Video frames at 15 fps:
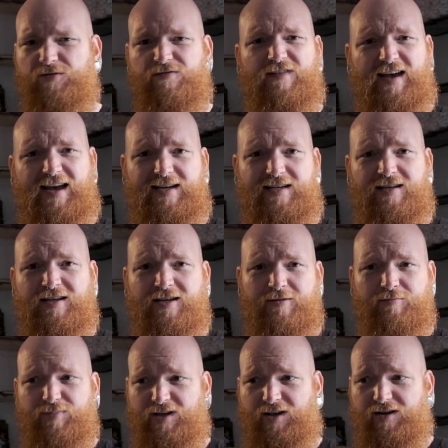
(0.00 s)
fat
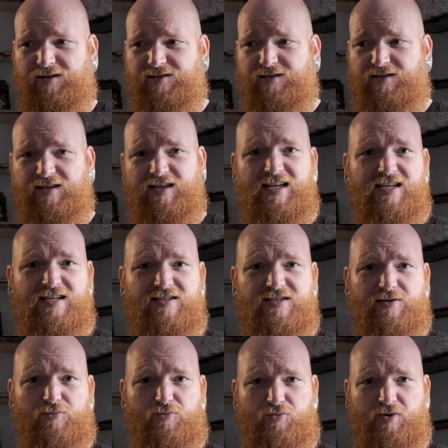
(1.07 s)
because he's
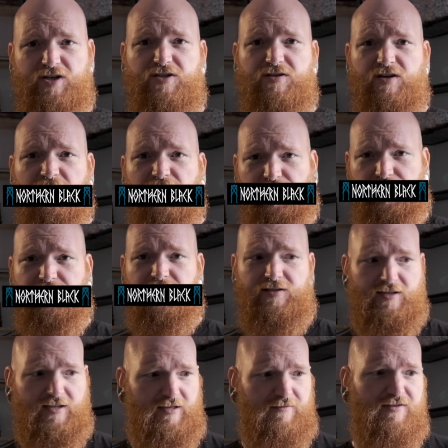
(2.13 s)
a rich
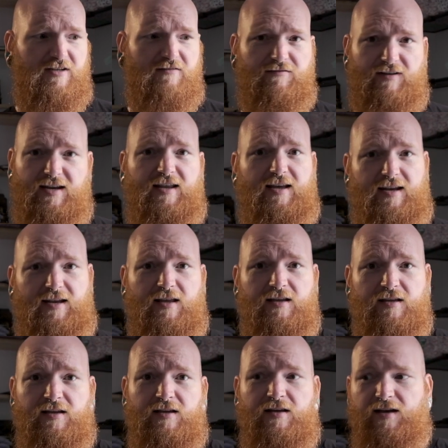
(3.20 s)
that lives in Valhalla,
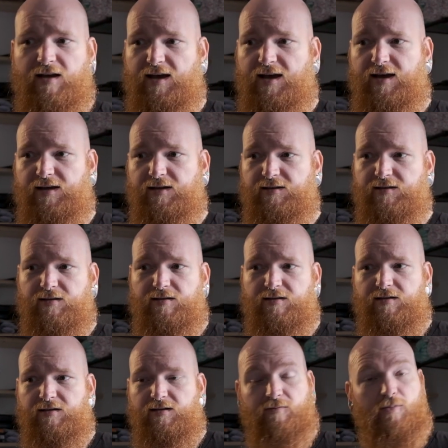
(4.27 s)
and
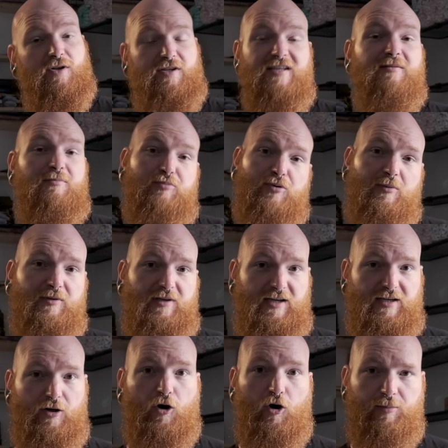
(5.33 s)
well, he probably
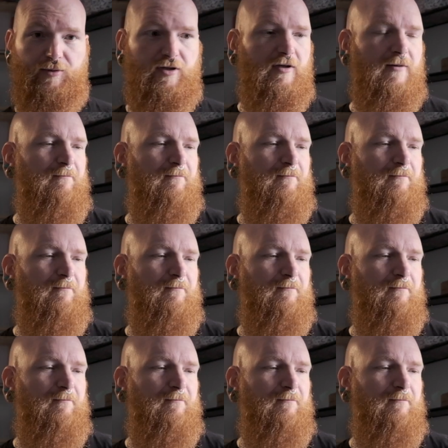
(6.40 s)
ate a hobbit